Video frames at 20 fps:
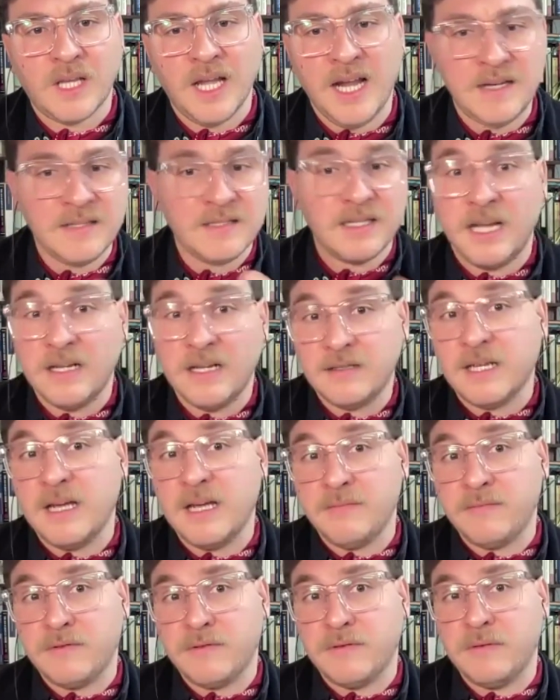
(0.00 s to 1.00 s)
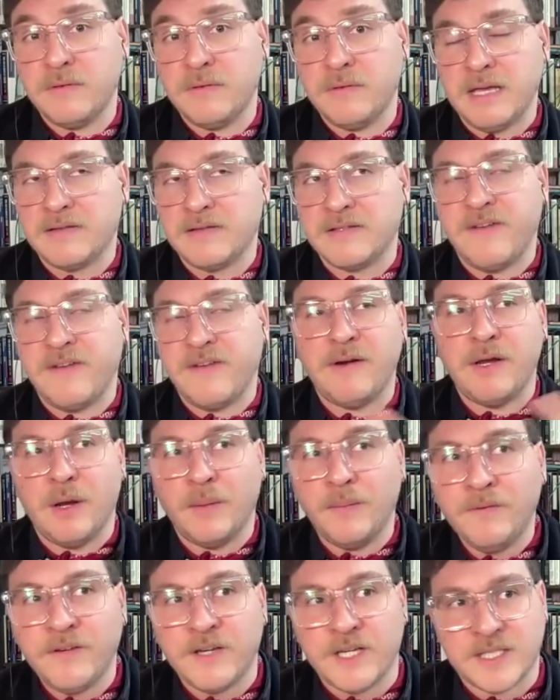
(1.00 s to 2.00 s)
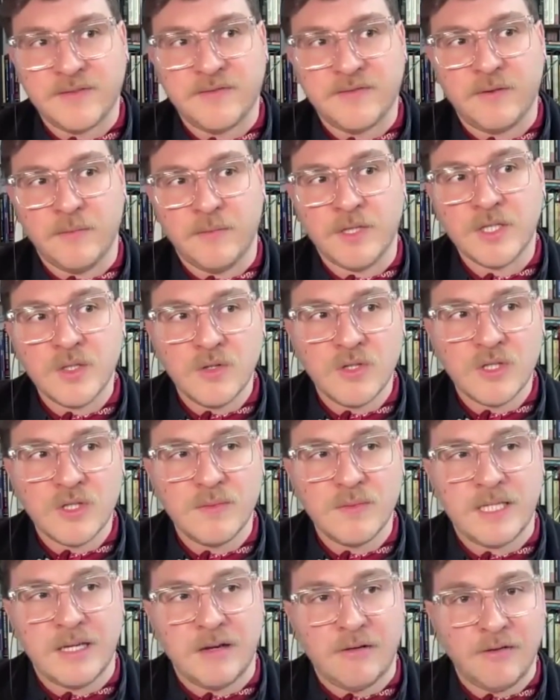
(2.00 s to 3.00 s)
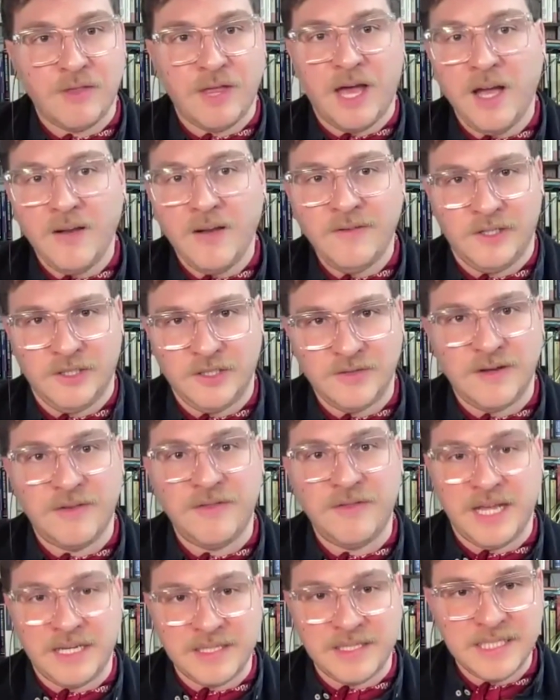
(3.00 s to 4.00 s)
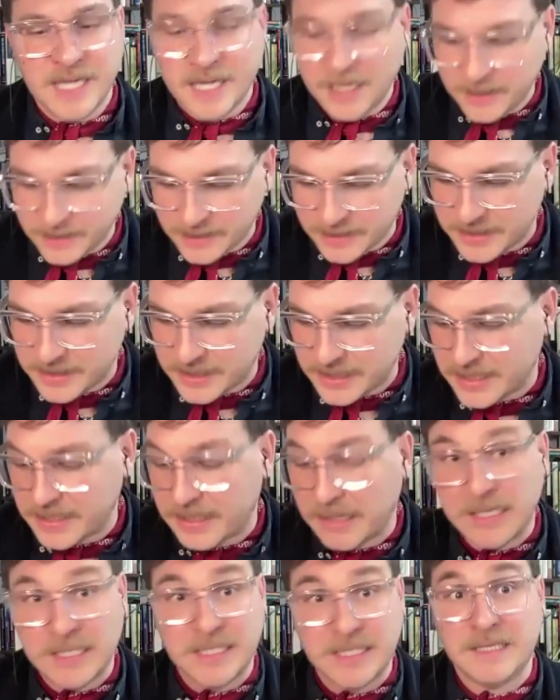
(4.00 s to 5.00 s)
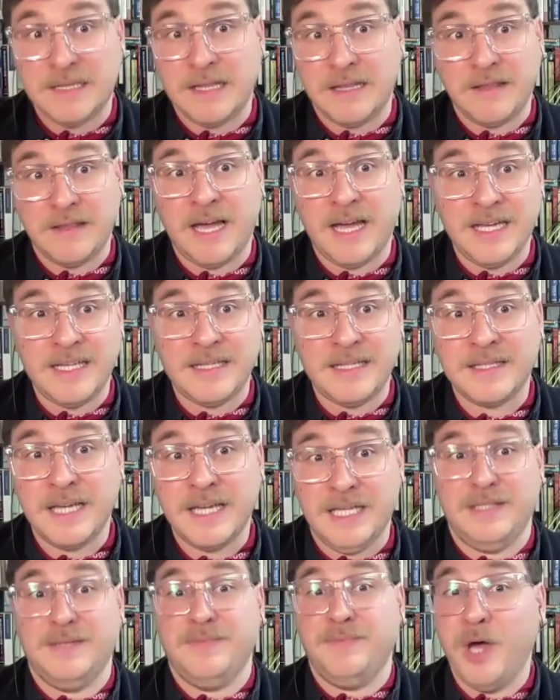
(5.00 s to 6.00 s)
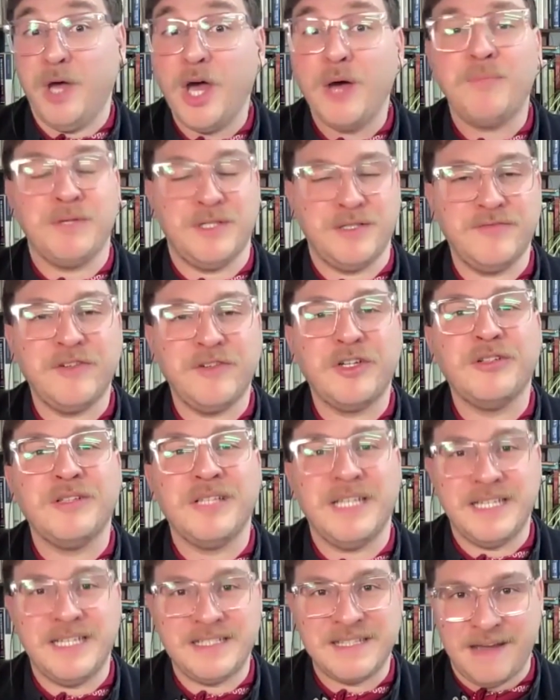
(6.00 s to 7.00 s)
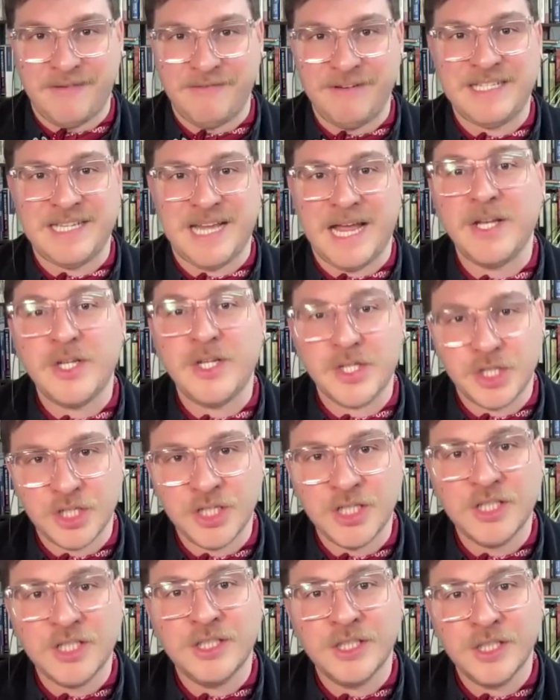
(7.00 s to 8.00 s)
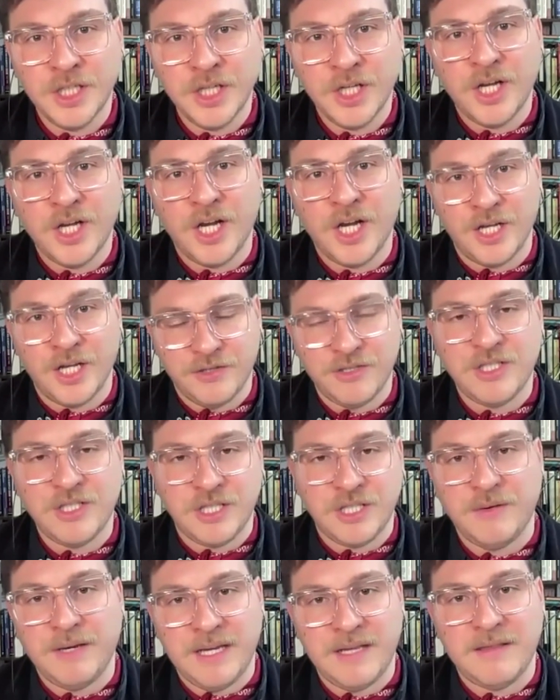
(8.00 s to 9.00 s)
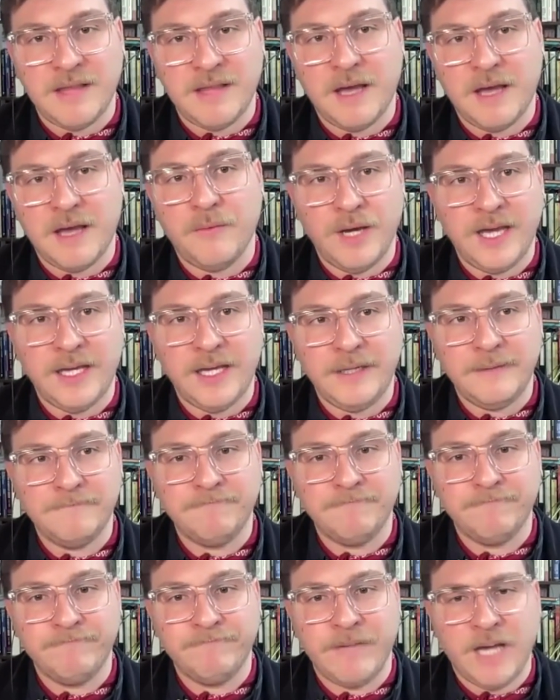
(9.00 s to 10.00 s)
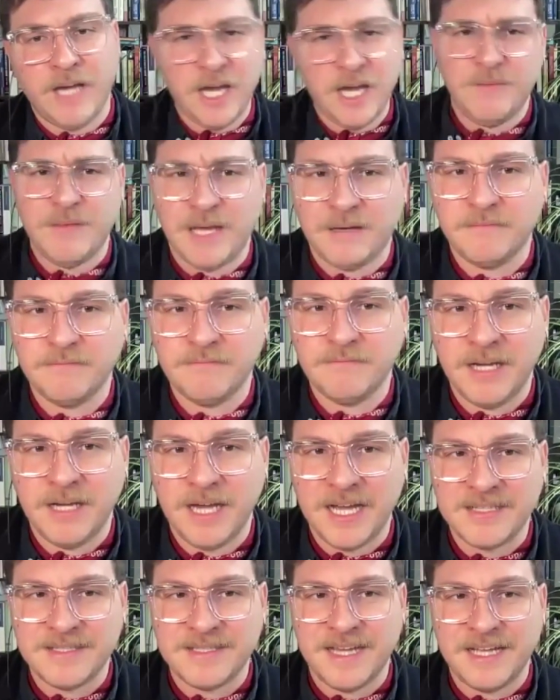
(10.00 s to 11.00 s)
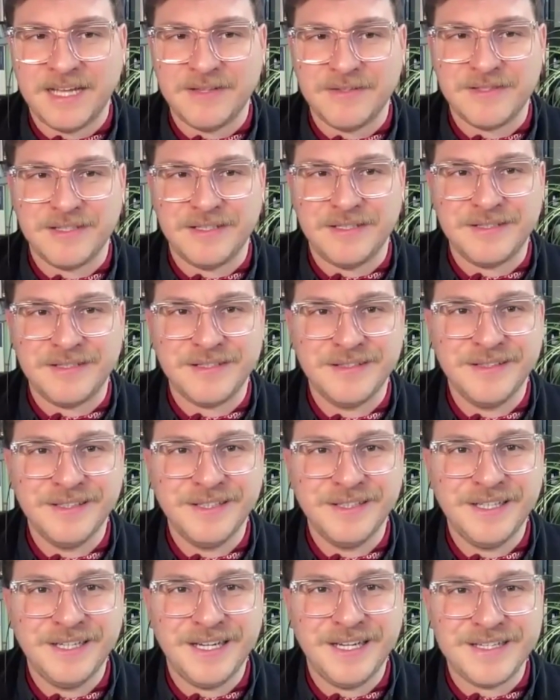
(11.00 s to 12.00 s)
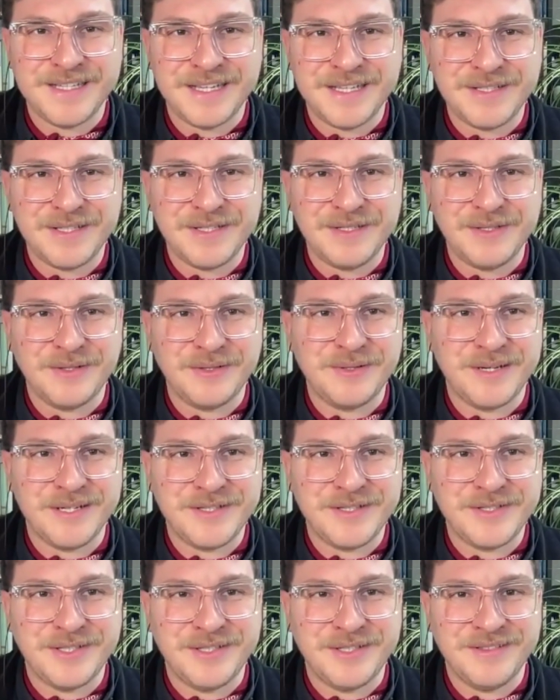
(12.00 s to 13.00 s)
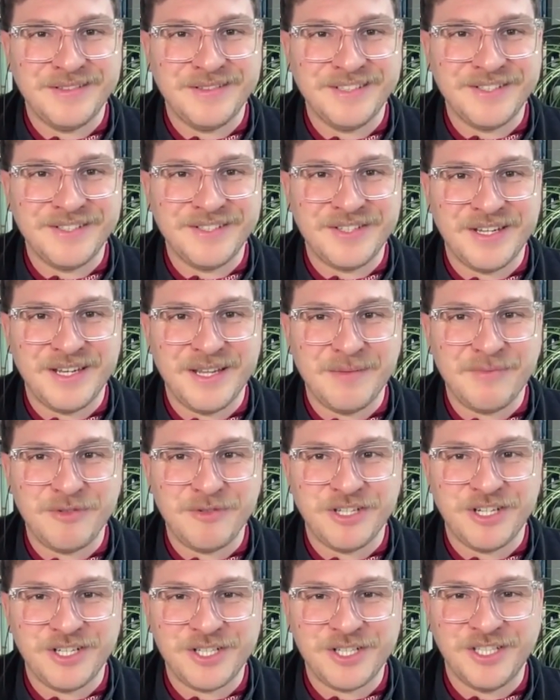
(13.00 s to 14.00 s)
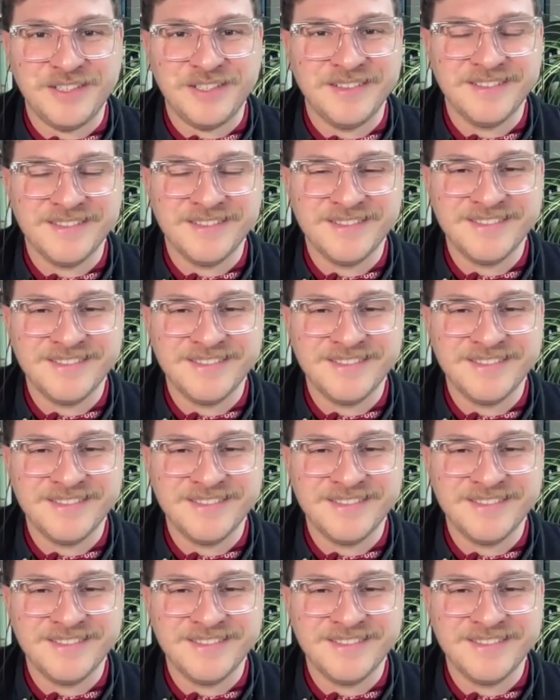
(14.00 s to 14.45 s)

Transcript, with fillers: and and it's very obvious from the source material that I've looked around the Anti-Gallican Society that that is it's purposeful, it's their intention uh, to do it in that way. I hope that has answered has answered your question concerning the production.